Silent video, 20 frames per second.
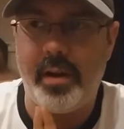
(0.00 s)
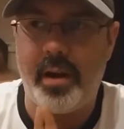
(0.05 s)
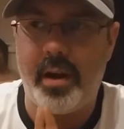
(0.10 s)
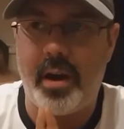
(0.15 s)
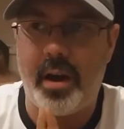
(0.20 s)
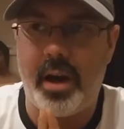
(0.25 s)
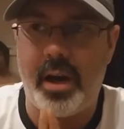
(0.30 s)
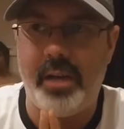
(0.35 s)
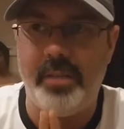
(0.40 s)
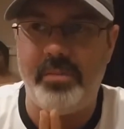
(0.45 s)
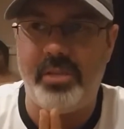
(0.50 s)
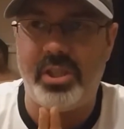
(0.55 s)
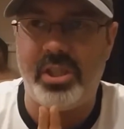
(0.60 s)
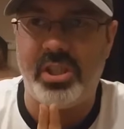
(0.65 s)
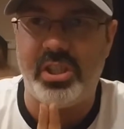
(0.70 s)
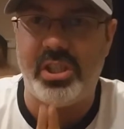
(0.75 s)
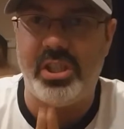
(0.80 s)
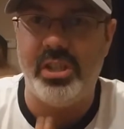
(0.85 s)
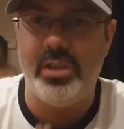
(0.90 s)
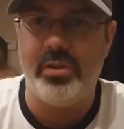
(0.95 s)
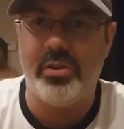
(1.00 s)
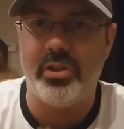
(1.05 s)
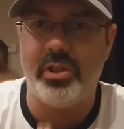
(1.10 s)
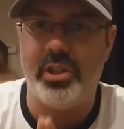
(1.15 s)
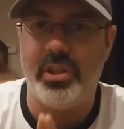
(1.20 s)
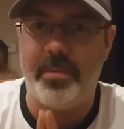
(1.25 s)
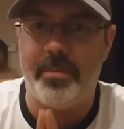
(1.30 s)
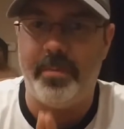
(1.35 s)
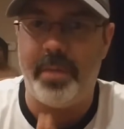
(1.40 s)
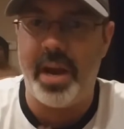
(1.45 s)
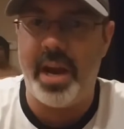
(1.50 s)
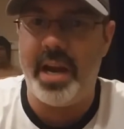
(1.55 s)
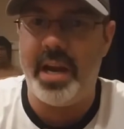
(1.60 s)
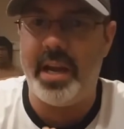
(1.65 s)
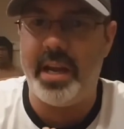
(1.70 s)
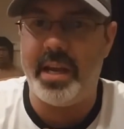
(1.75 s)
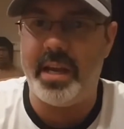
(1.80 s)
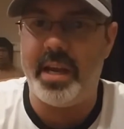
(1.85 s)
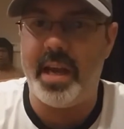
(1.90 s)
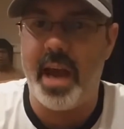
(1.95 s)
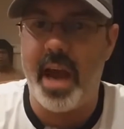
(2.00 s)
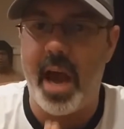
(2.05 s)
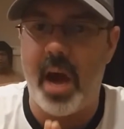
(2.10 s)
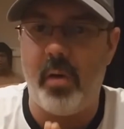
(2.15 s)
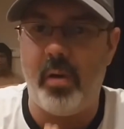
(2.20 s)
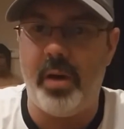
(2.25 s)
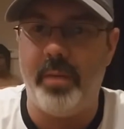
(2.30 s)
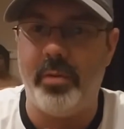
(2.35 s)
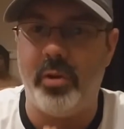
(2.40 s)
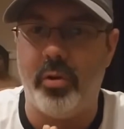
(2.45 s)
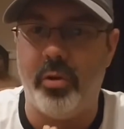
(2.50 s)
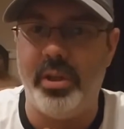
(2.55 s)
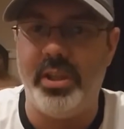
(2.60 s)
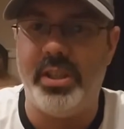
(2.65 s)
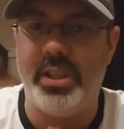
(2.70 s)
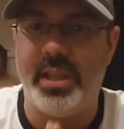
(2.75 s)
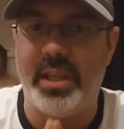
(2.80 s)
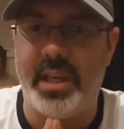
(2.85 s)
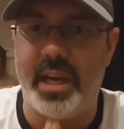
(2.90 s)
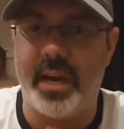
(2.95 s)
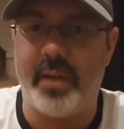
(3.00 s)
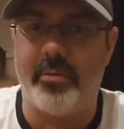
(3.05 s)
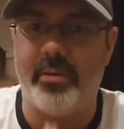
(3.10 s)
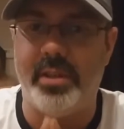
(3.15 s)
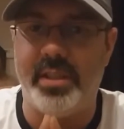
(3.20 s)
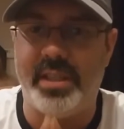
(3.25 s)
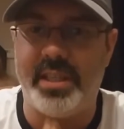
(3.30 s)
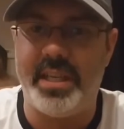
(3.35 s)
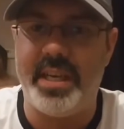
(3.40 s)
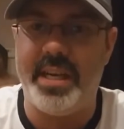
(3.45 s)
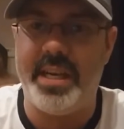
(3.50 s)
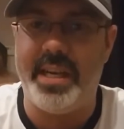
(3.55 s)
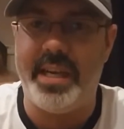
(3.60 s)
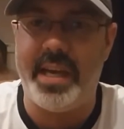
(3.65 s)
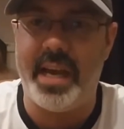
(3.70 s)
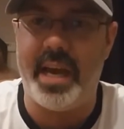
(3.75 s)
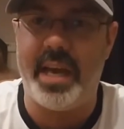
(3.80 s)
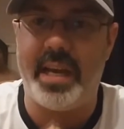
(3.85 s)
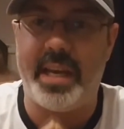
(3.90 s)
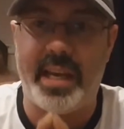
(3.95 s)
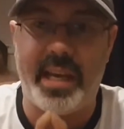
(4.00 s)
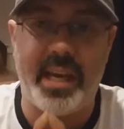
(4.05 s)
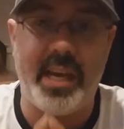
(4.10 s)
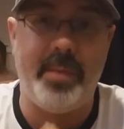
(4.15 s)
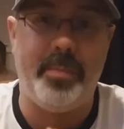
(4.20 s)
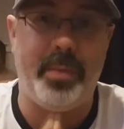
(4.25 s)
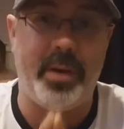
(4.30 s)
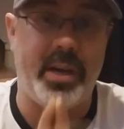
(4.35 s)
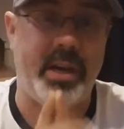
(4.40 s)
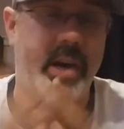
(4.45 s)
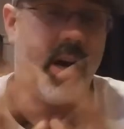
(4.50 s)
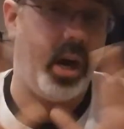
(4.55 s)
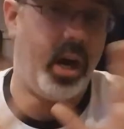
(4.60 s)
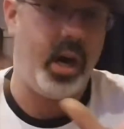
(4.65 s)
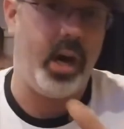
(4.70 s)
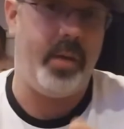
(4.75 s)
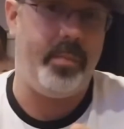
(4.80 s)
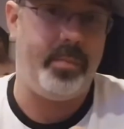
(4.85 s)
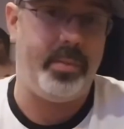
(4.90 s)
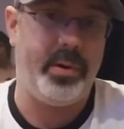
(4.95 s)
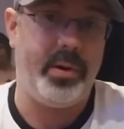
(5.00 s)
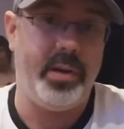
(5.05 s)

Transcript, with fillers: I'm still debating how I'm going to guarantee a keeping up